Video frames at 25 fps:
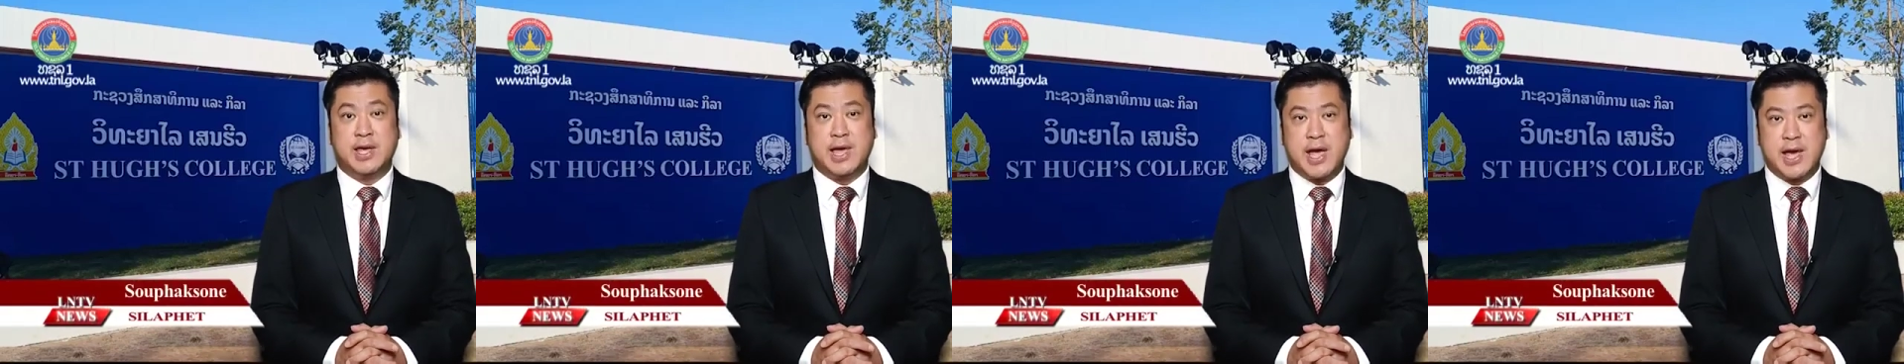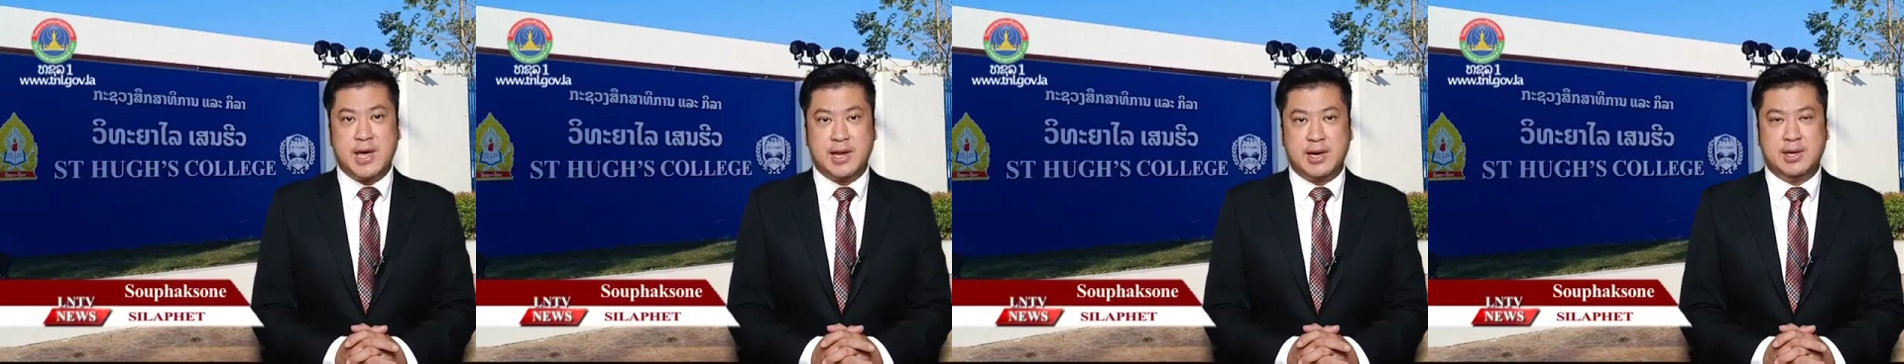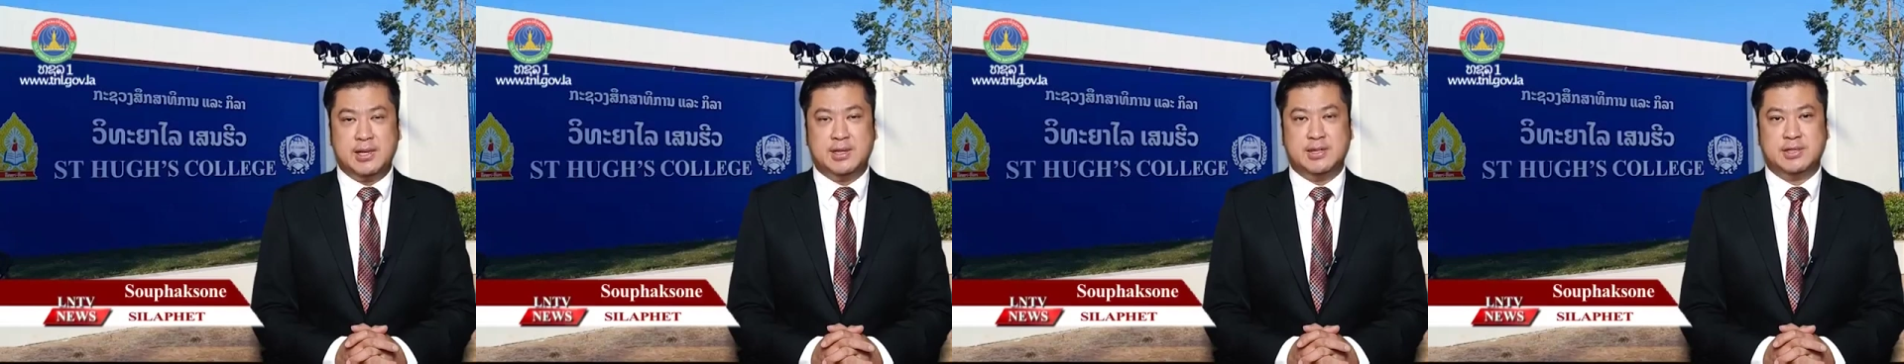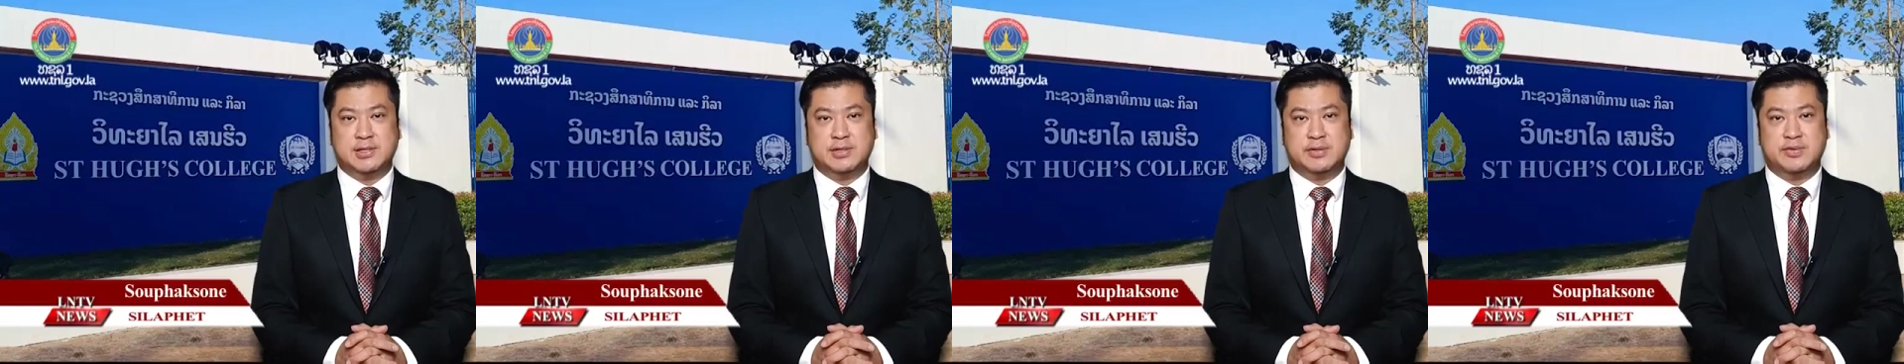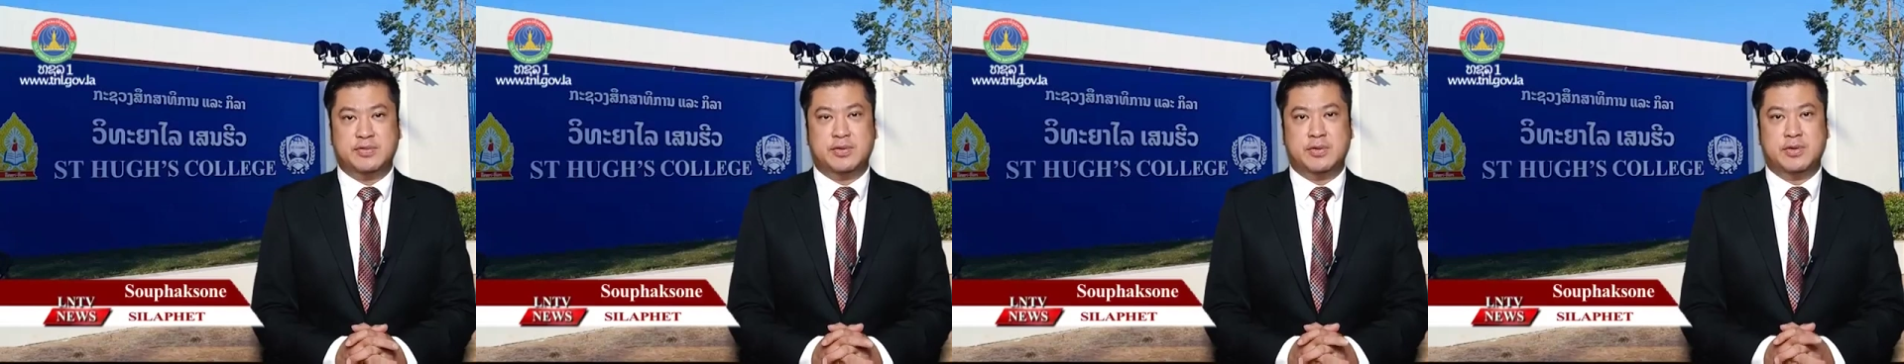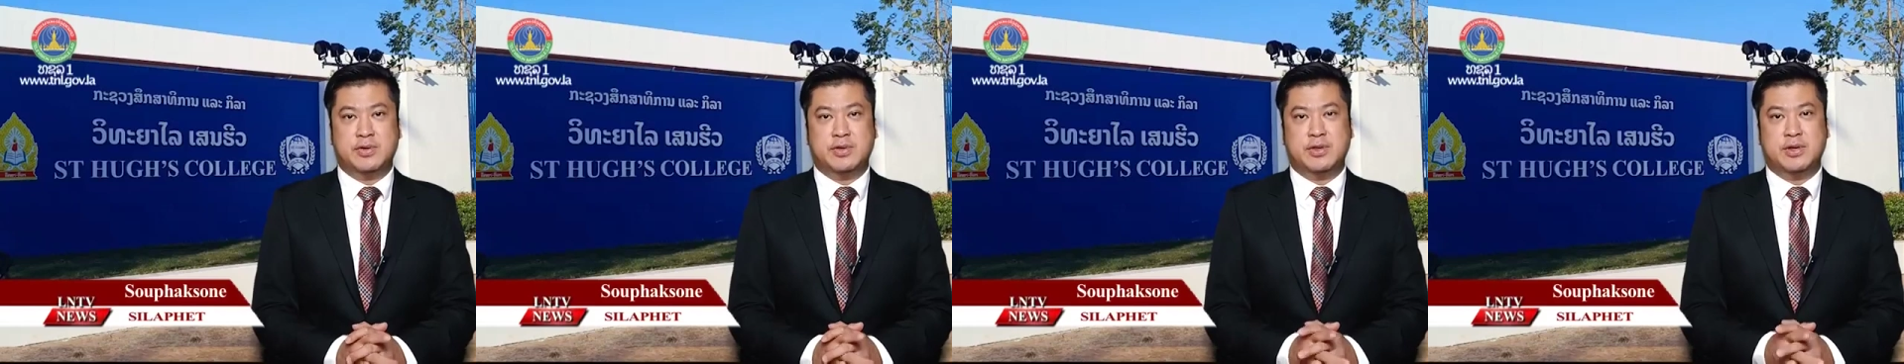catalyst
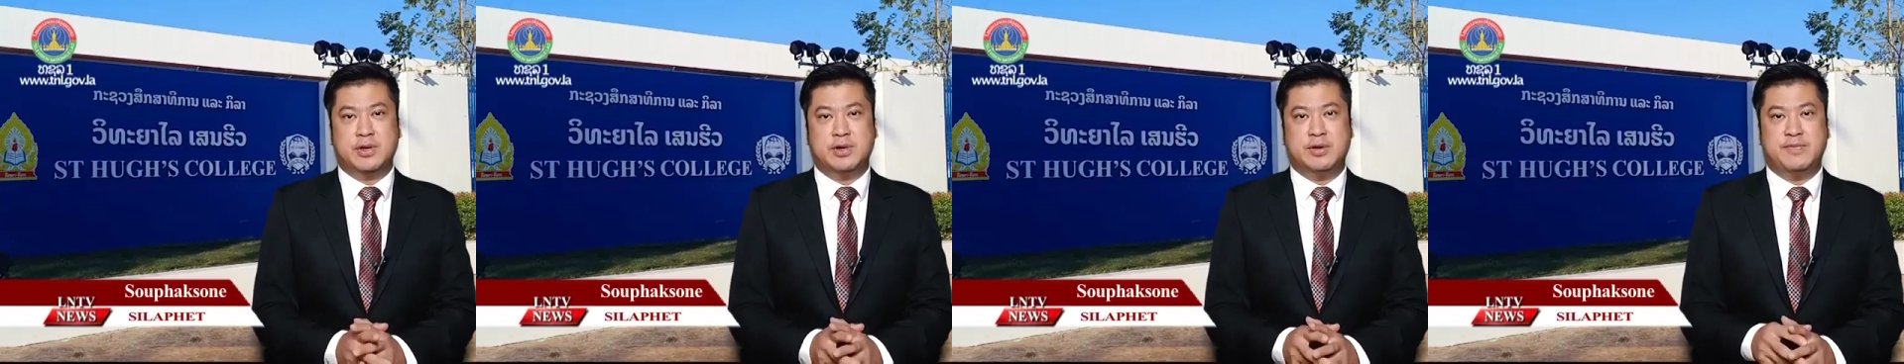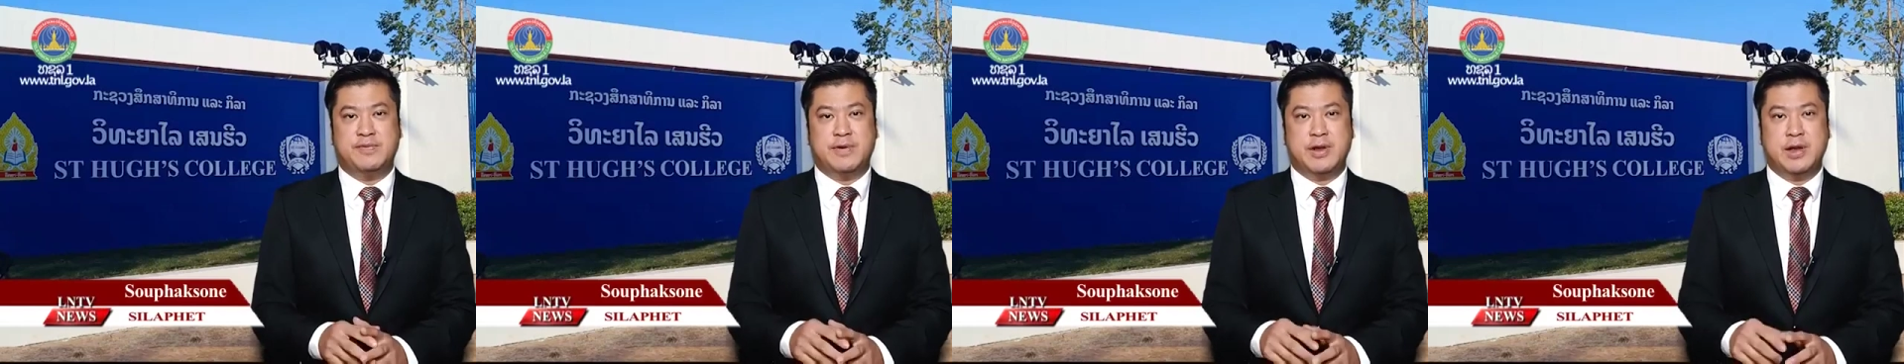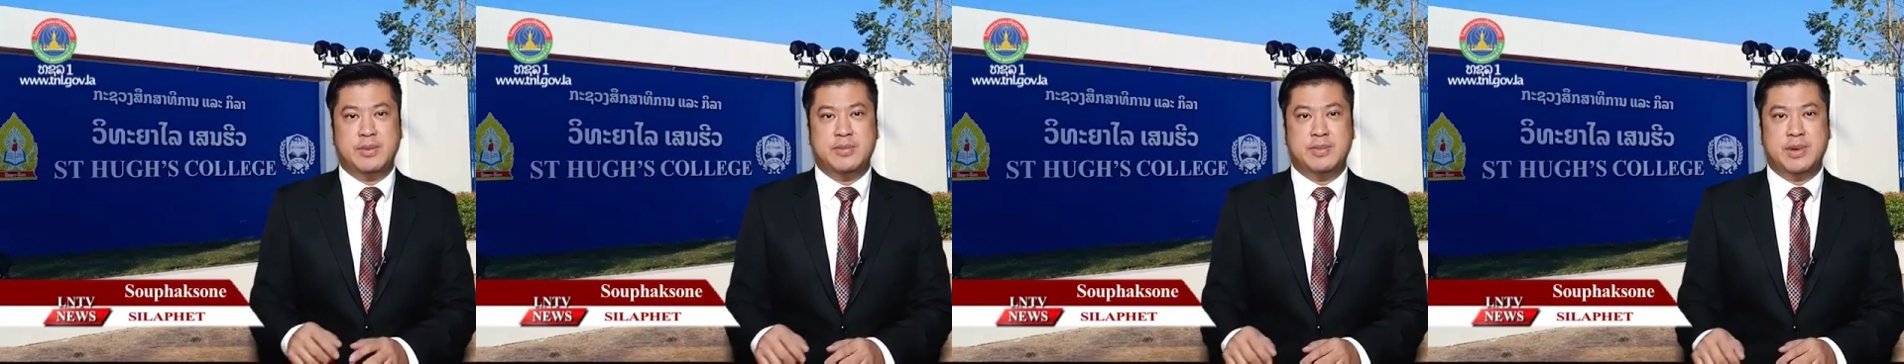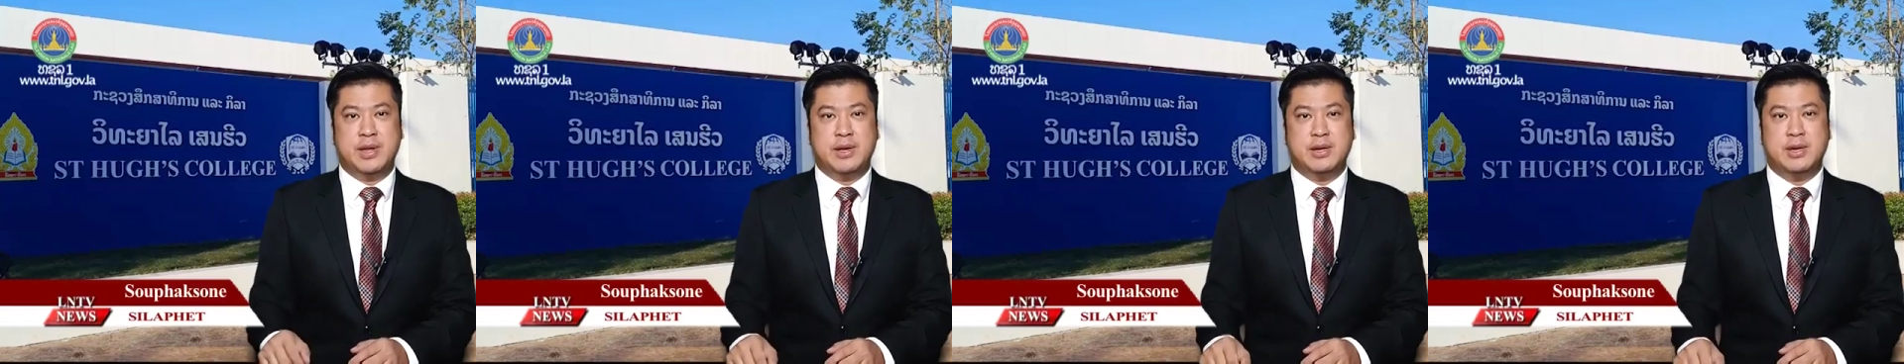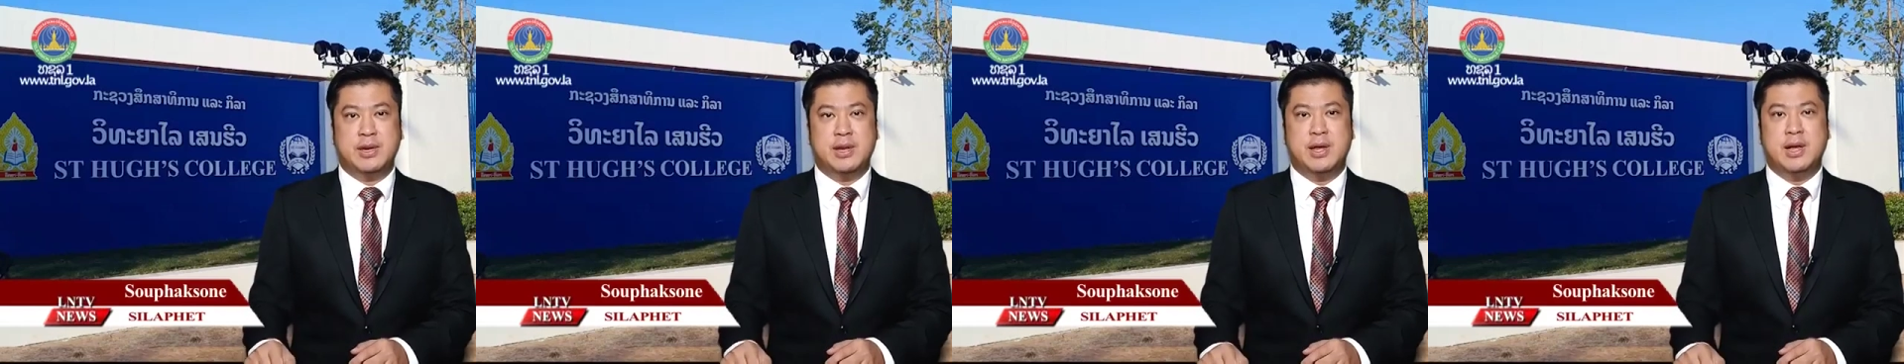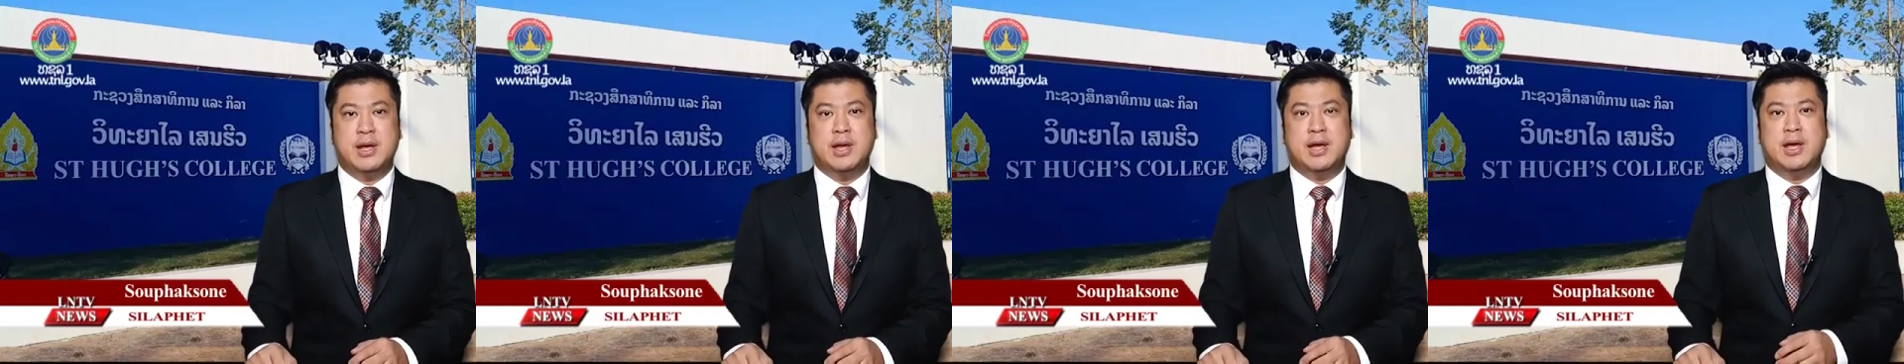for the development